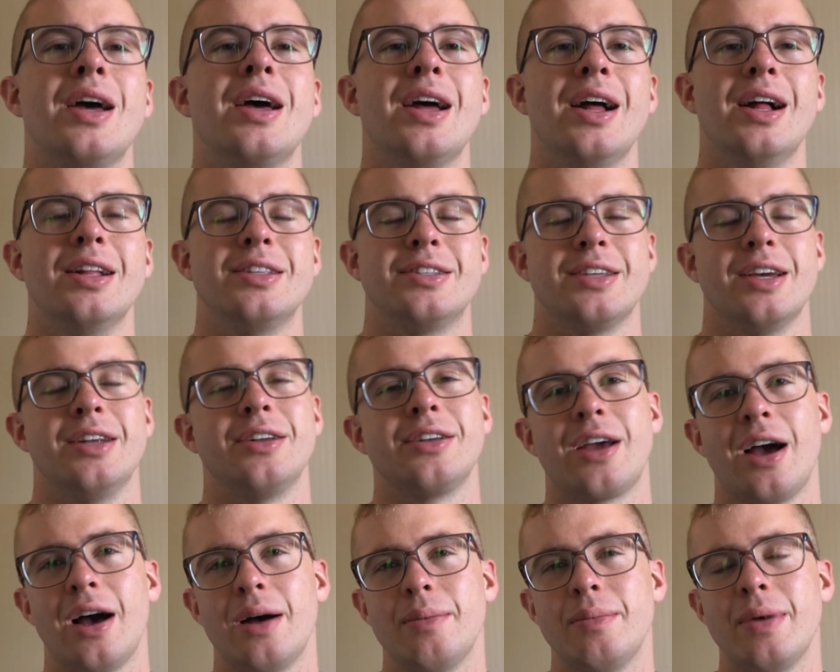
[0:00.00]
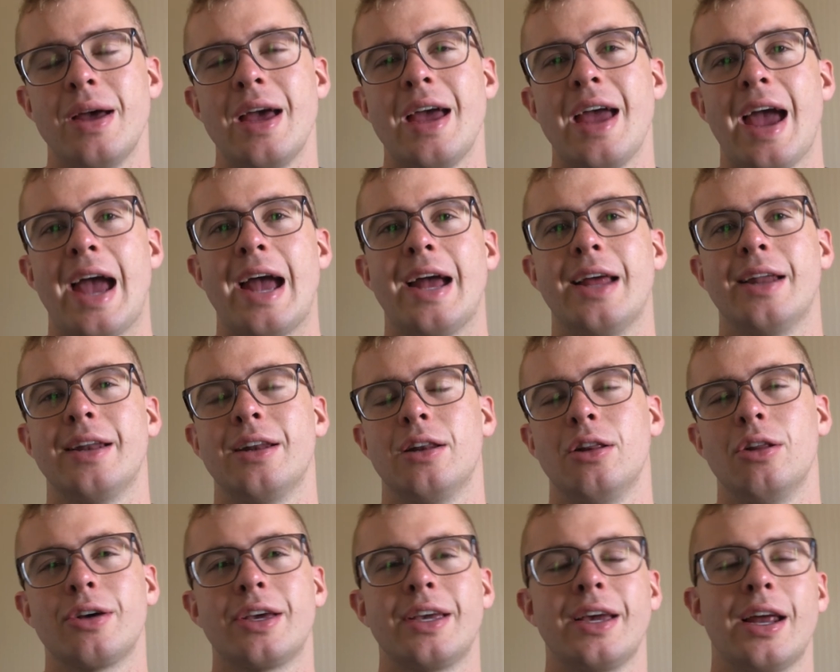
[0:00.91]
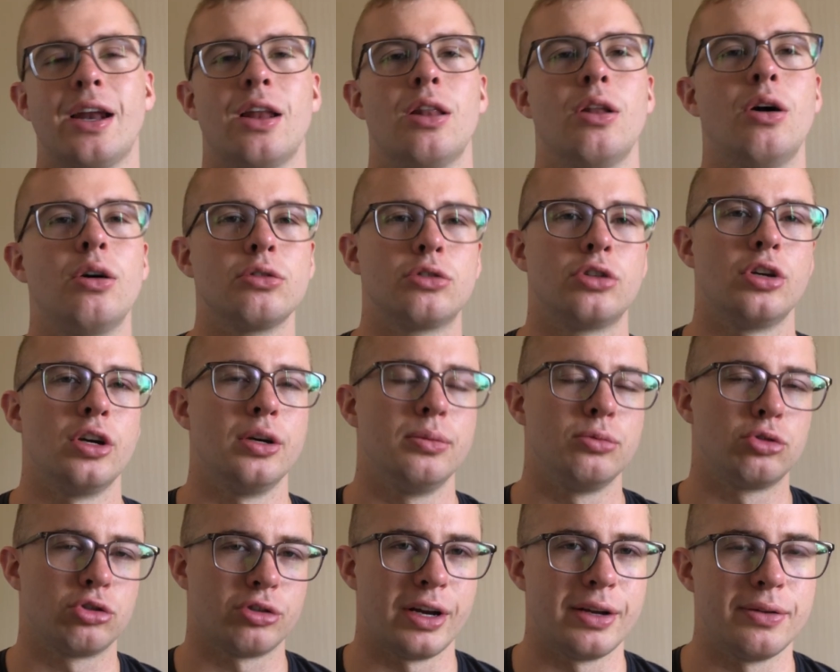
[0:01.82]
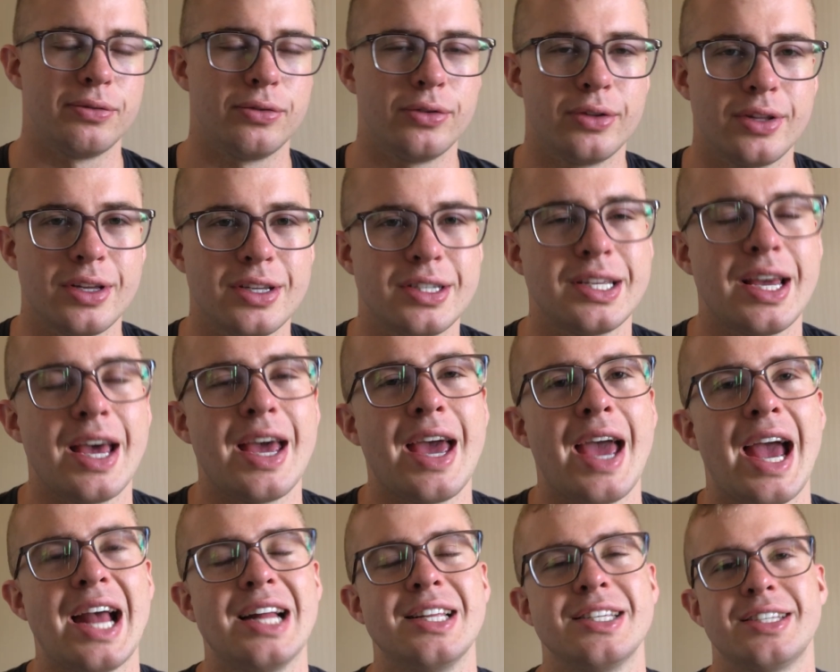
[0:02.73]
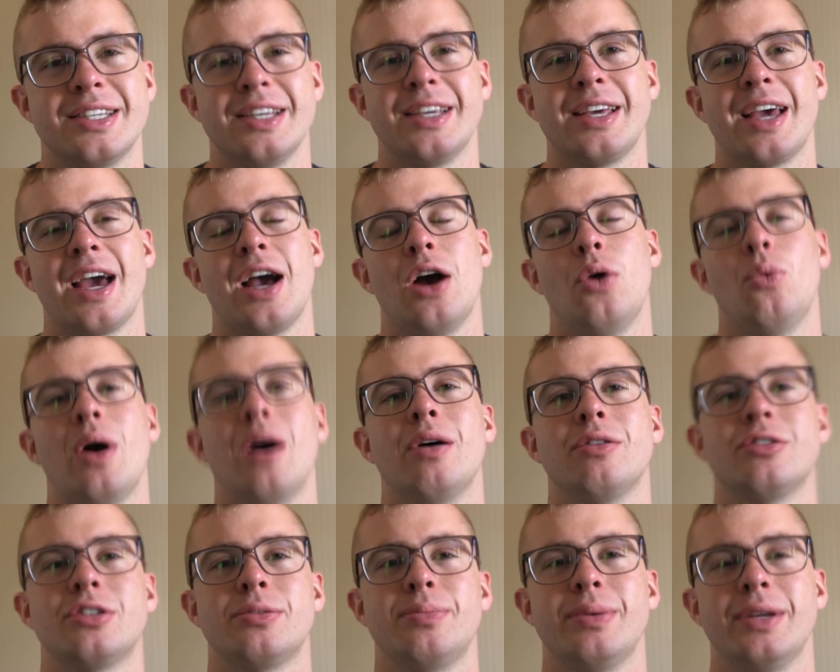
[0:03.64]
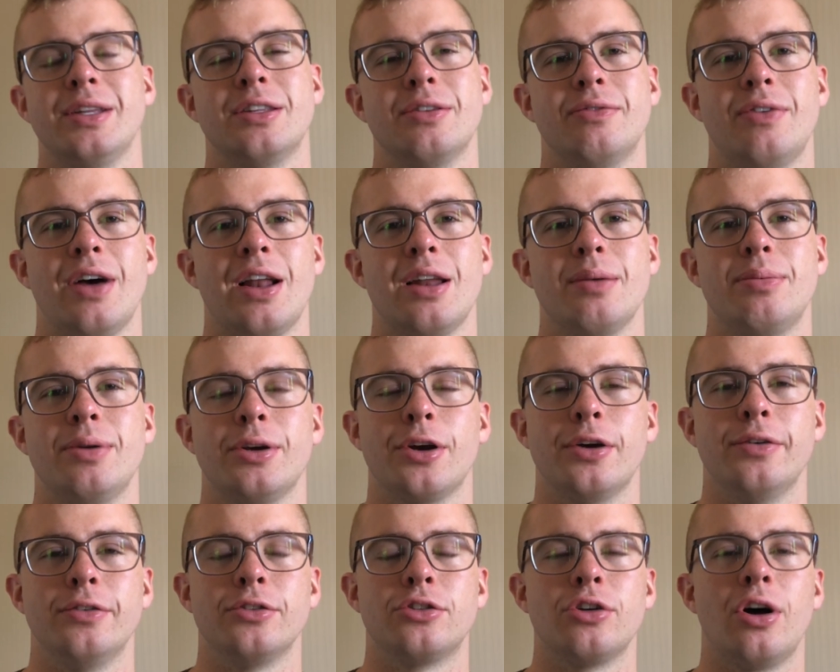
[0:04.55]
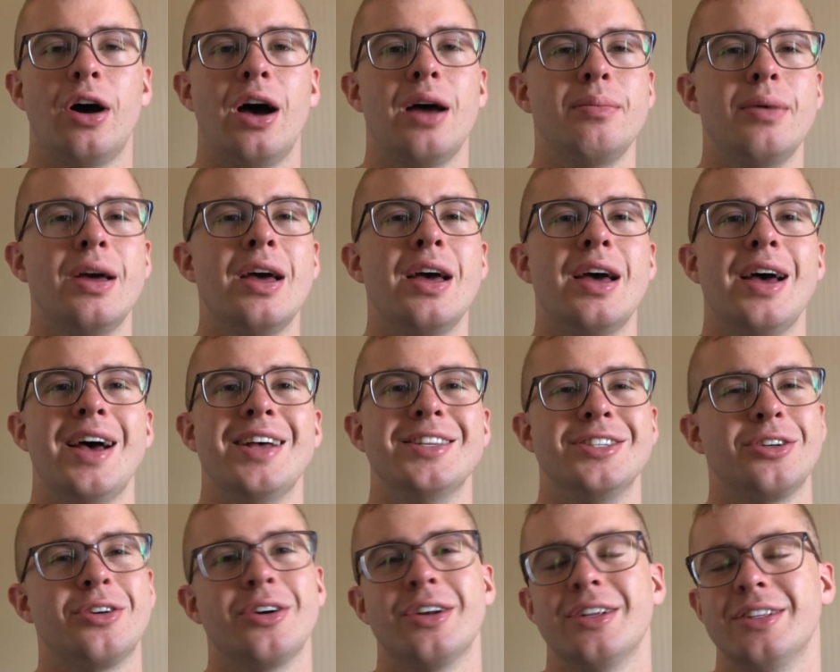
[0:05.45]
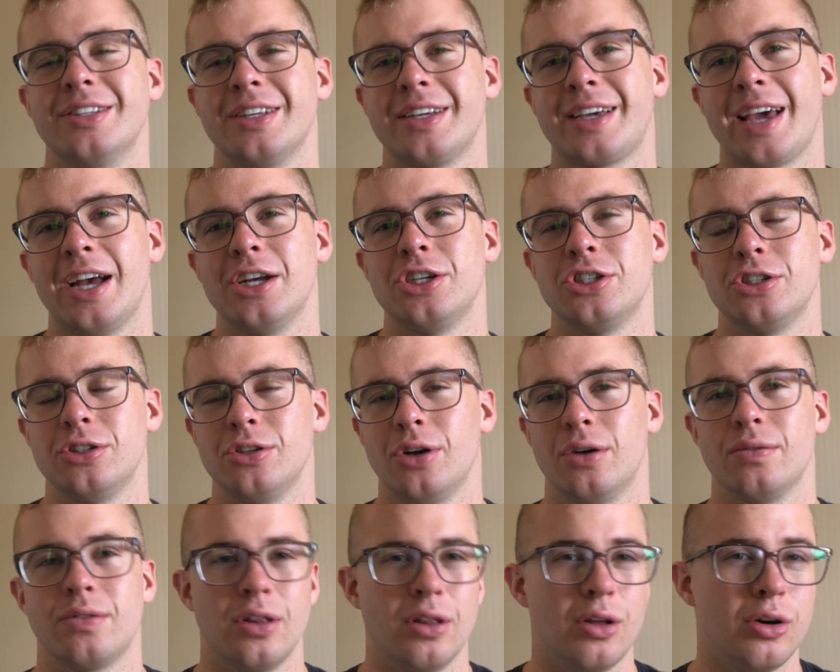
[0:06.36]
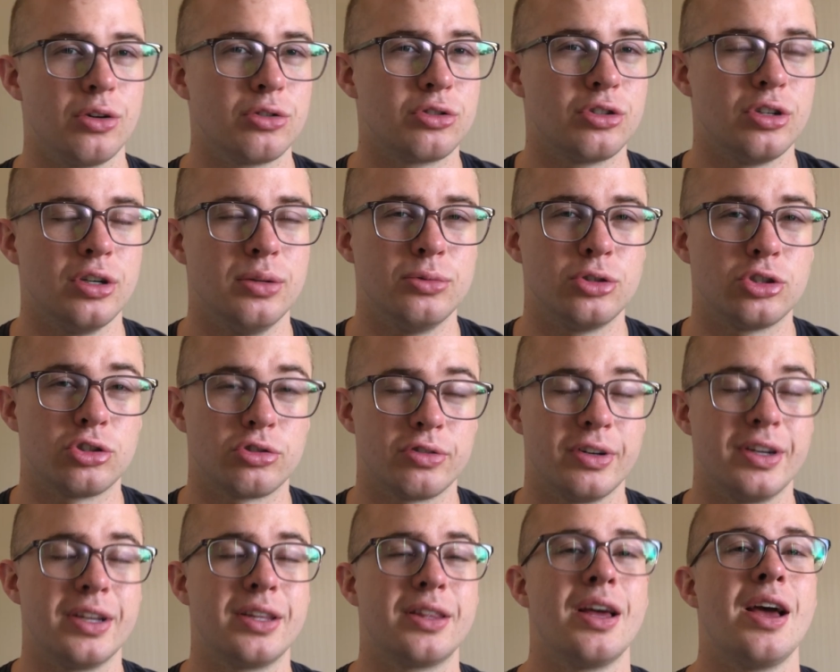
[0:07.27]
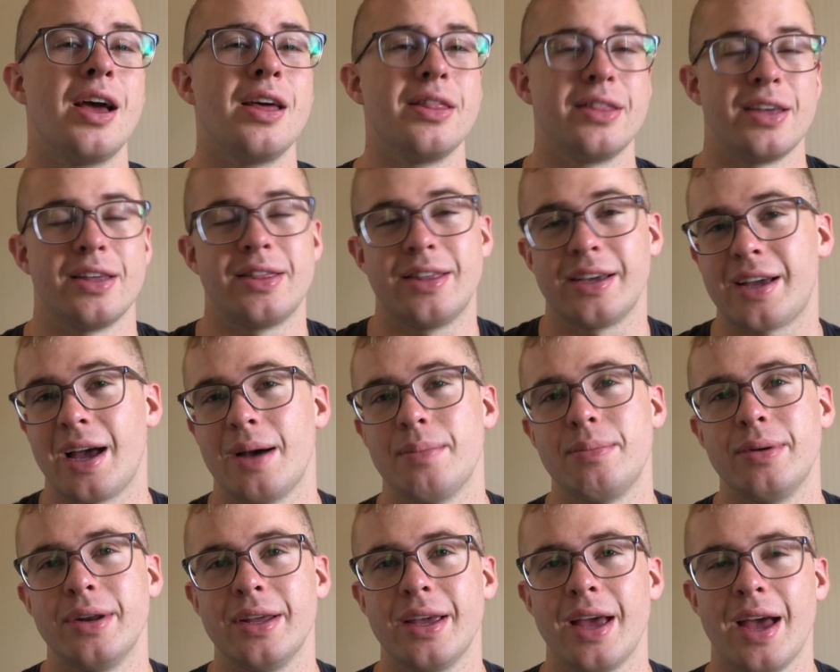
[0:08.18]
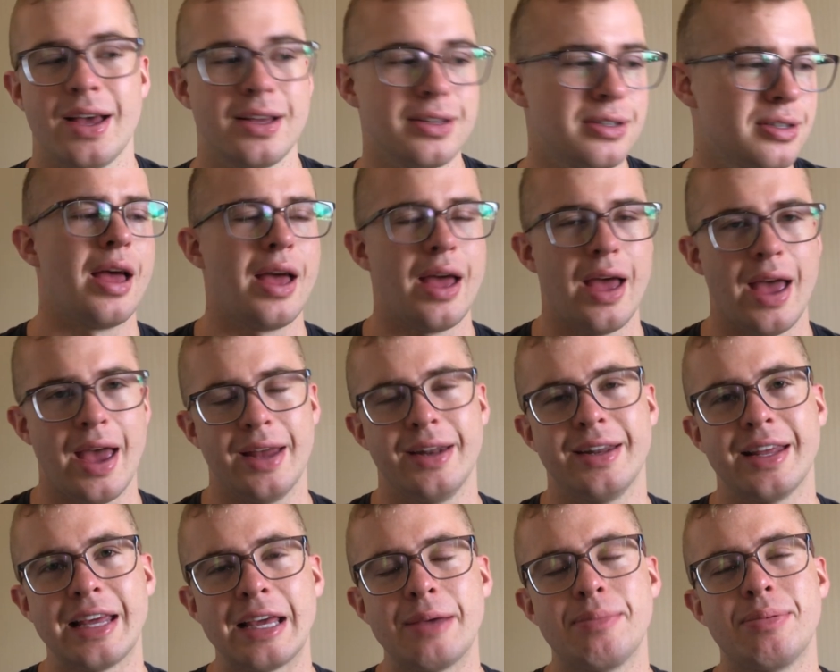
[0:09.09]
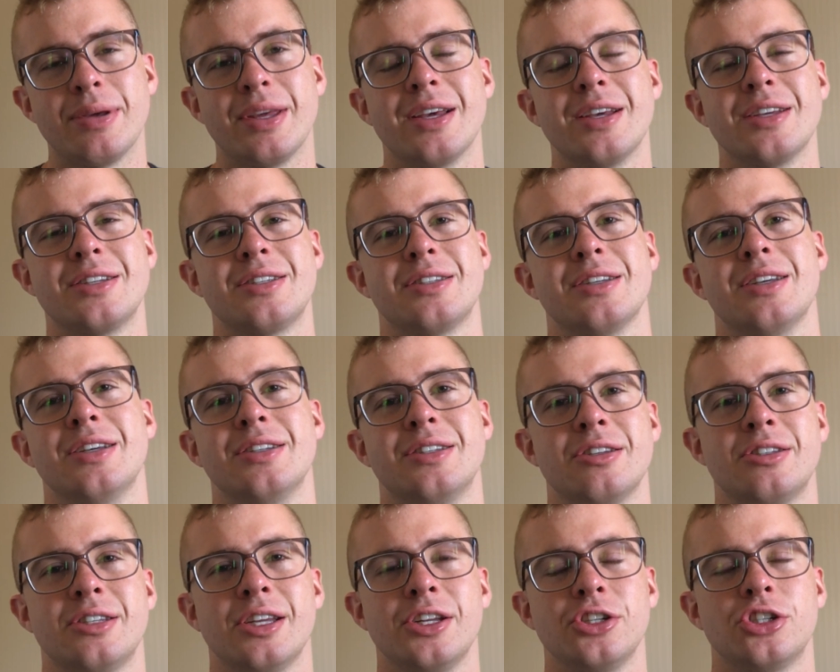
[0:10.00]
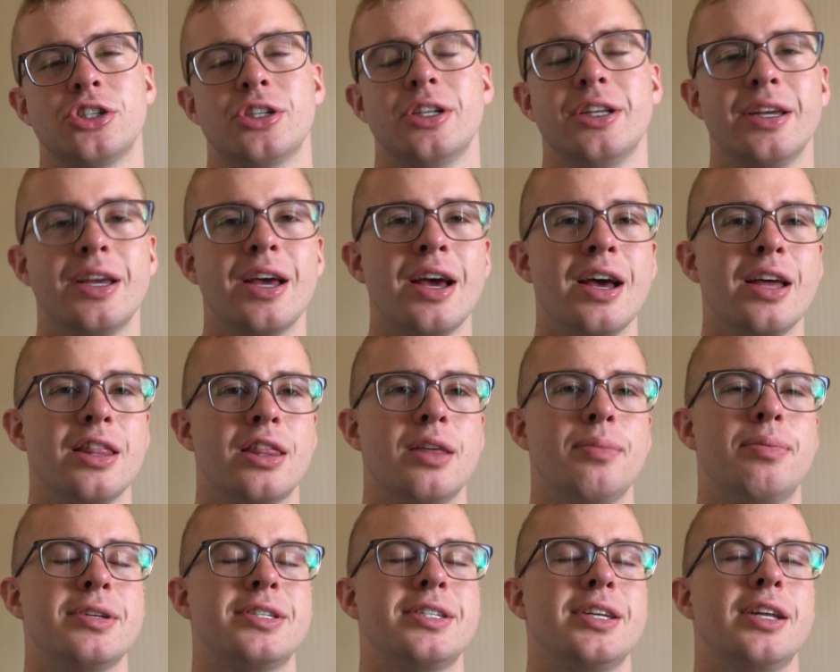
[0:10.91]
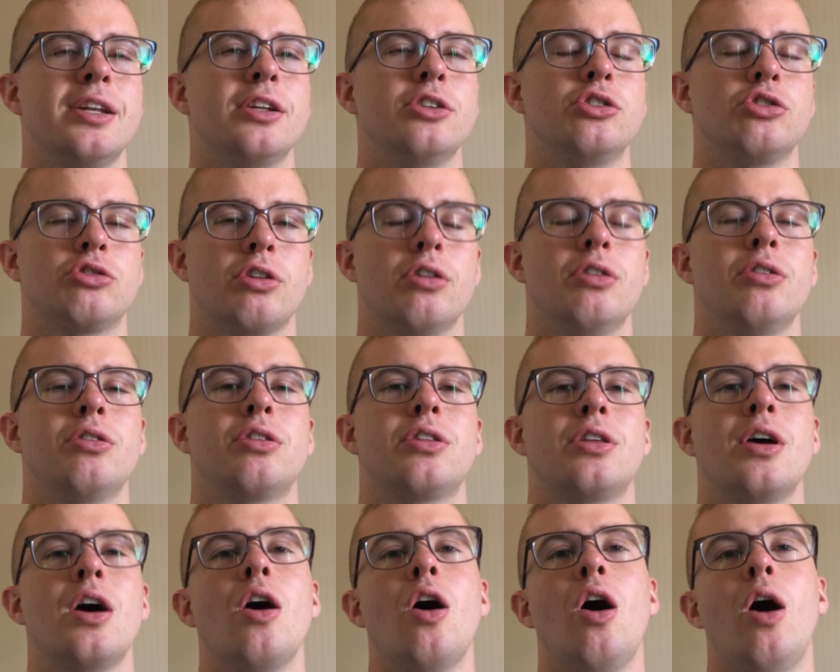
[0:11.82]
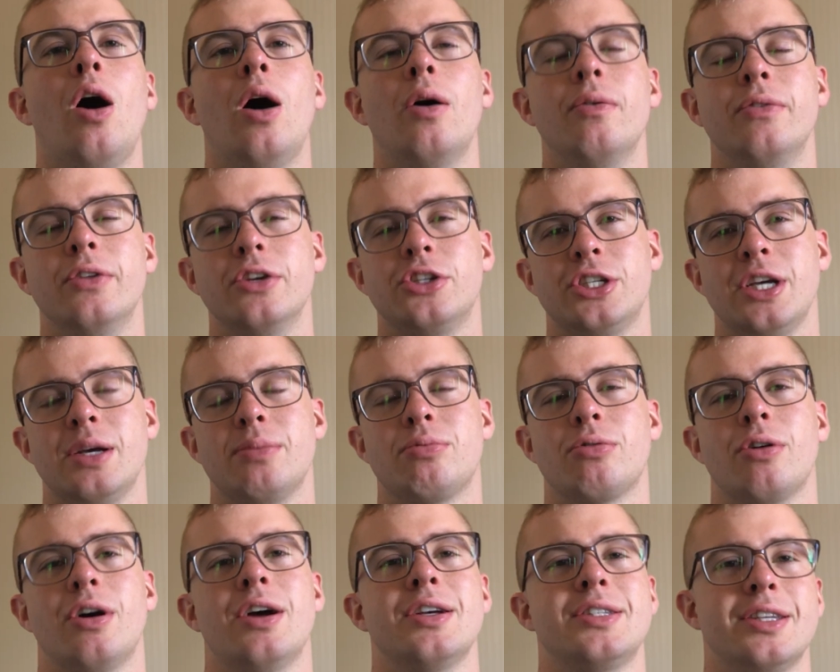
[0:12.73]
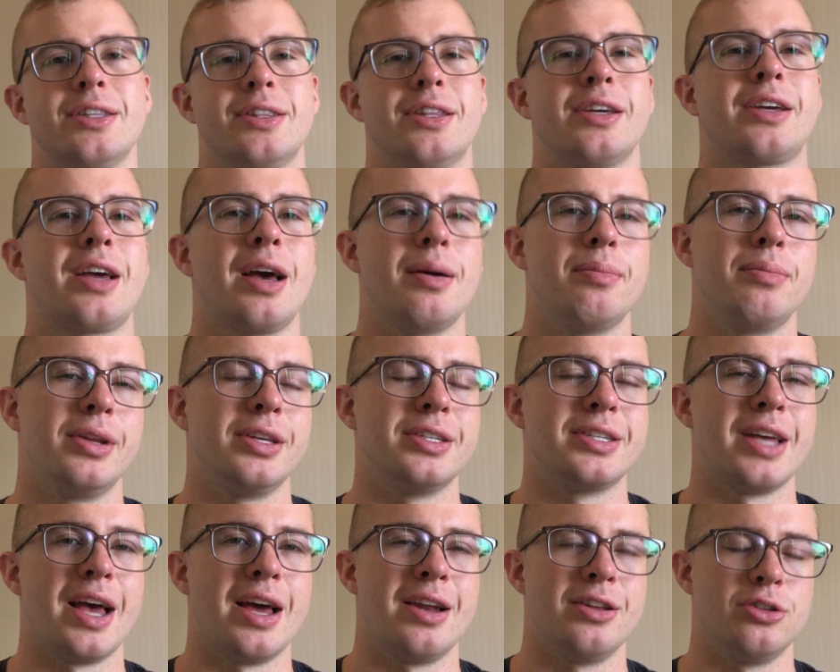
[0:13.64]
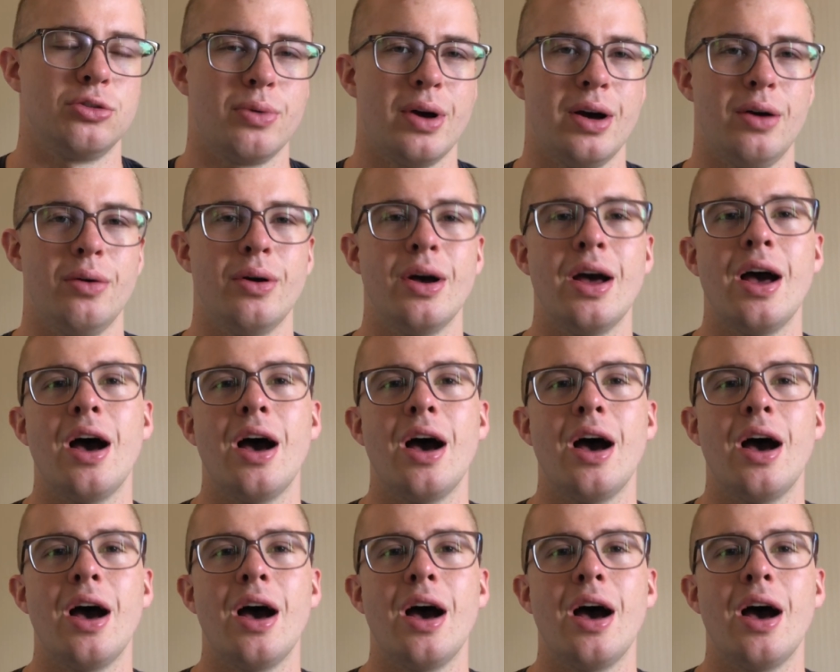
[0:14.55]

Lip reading: its income, and looking at a long-term trend for this and seeing how well it's been developing over time is a good indication of the long-term strength that the company has. And EPS is essentially the percentage growth of the share price that the company's had as well.